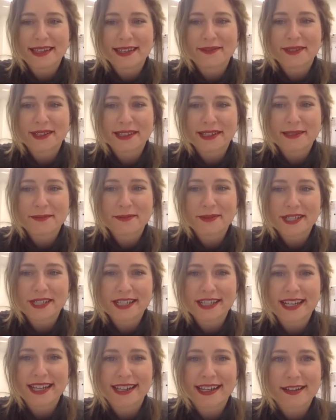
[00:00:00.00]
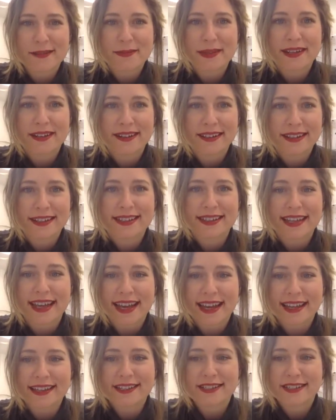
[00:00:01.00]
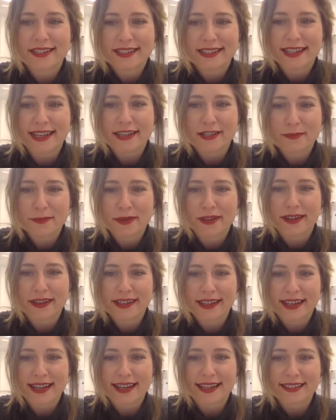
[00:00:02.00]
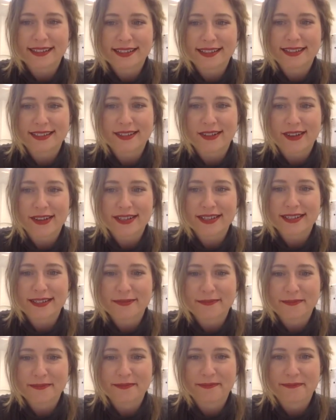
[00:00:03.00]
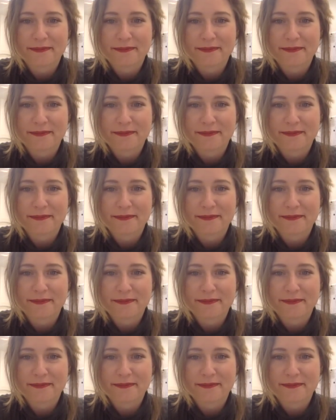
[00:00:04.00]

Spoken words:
I really appreciate coming on Dash, the Dash podcast. This is awesome.